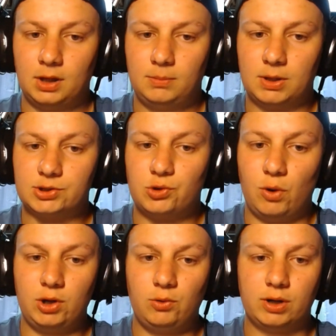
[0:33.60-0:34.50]
Among
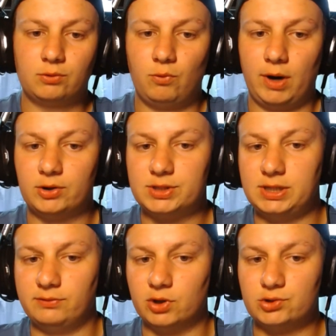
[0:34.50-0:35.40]
21 wide
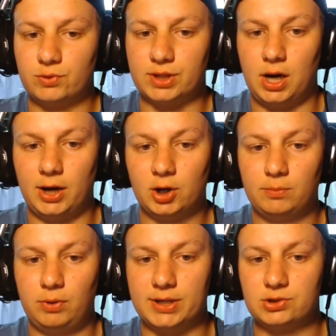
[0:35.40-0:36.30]
receivers with
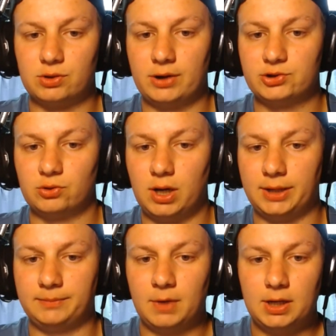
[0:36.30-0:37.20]
100 plus routes
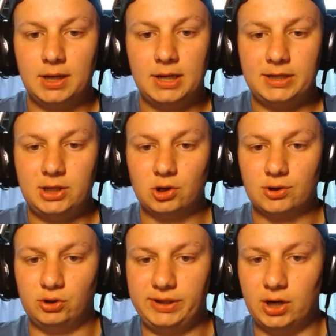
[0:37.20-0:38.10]
run, here
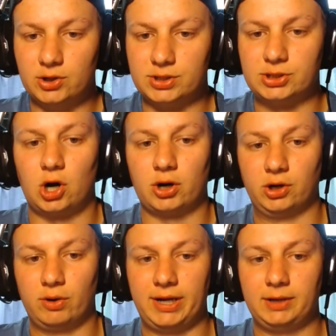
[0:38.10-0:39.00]
are the leaders in
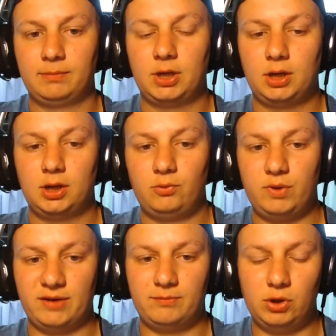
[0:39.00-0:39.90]
target rate.
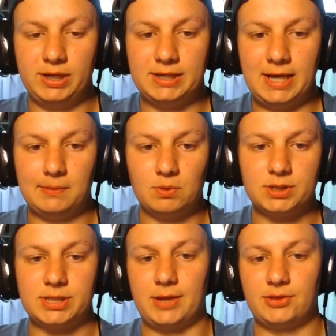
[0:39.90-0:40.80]
We have Malik
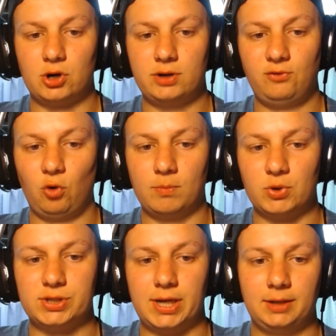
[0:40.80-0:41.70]
Neighbors at
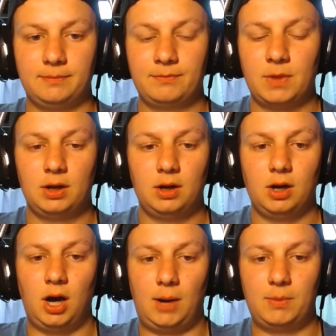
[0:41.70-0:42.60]
34%,
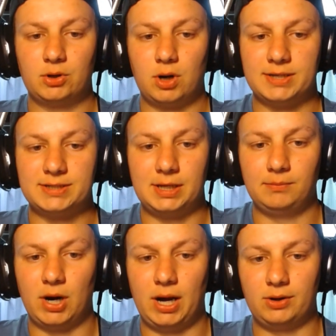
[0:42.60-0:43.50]
Amon-Ra
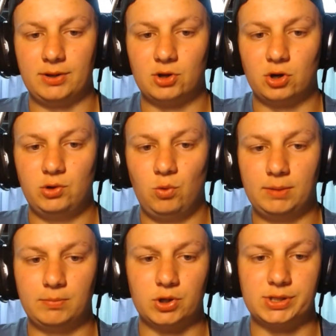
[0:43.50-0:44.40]
St. Brown at
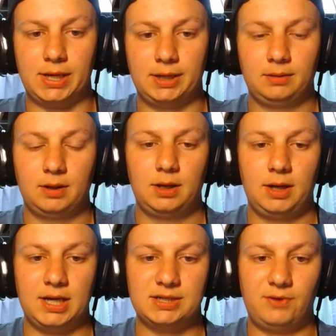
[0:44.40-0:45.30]
31%,
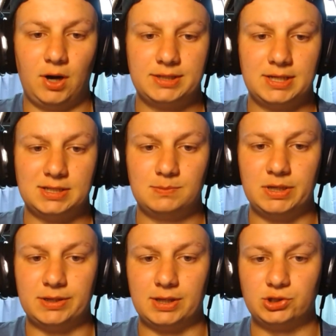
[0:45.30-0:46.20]
and Devontae
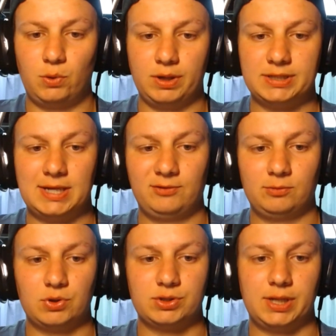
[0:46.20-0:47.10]
Smith at
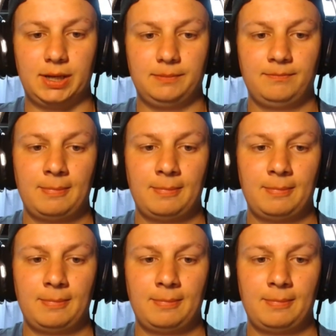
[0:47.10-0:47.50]
27%.